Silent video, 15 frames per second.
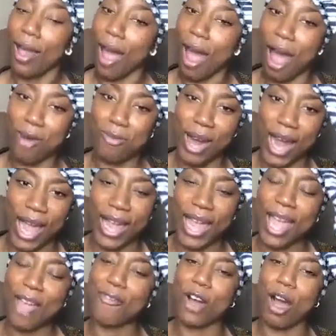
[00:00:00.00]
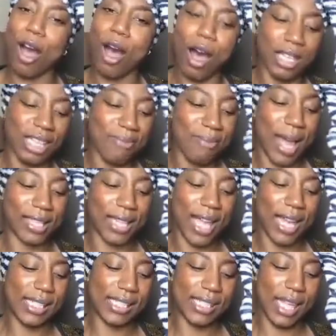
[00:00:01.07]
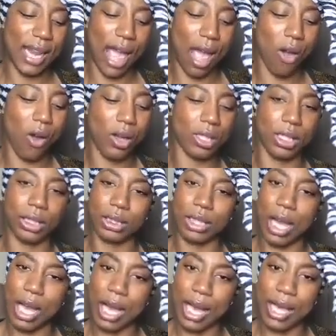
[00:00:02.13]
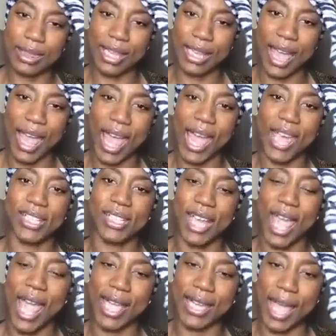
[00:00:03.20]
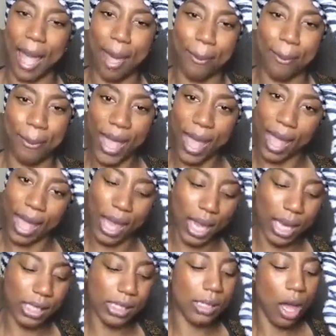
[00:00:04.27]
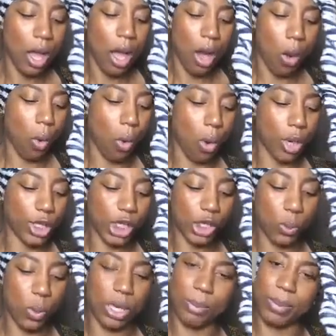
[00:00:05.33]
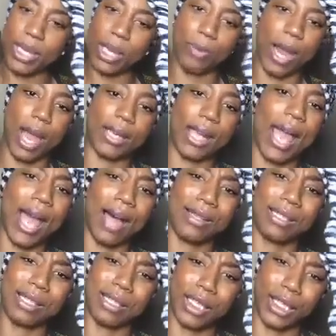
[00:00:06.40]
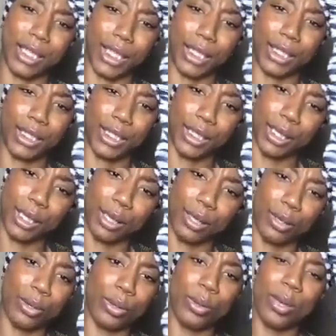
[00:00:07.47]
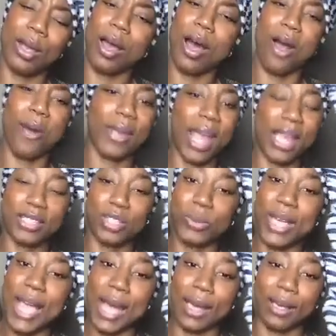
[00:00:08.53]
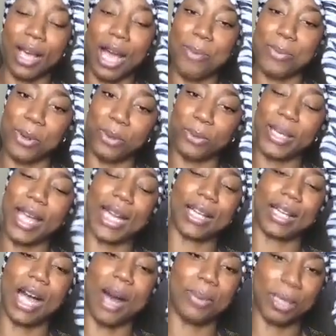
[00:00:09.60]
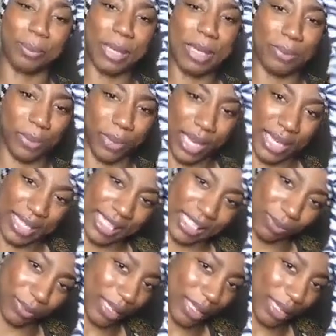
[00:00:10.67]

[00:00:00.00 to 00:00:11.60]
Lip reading: All right. For all of my ladies that on the line that hashtag got baes or just want to be around the house looking cute. Okay, so we got a couple of people in these